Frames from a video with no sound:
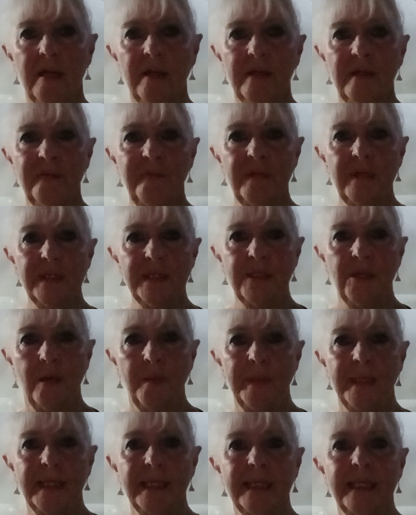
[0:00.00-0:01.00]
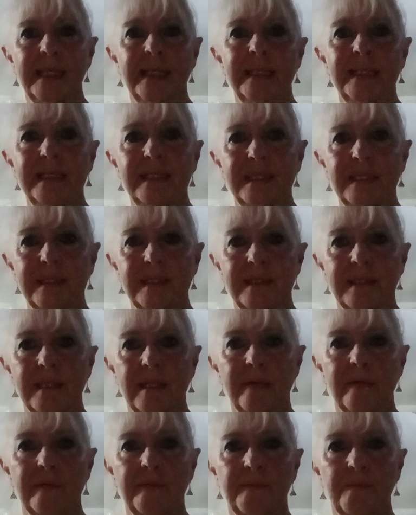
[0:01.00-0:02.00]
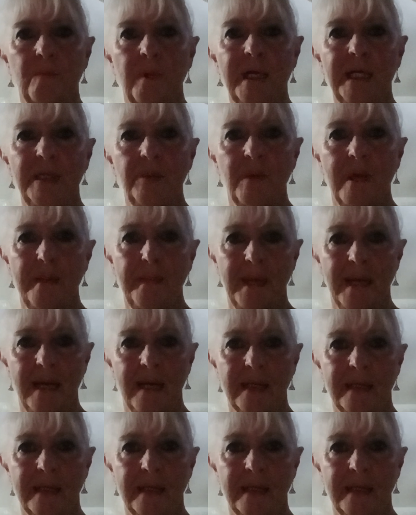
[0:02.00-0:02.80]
The first topic is, where do I park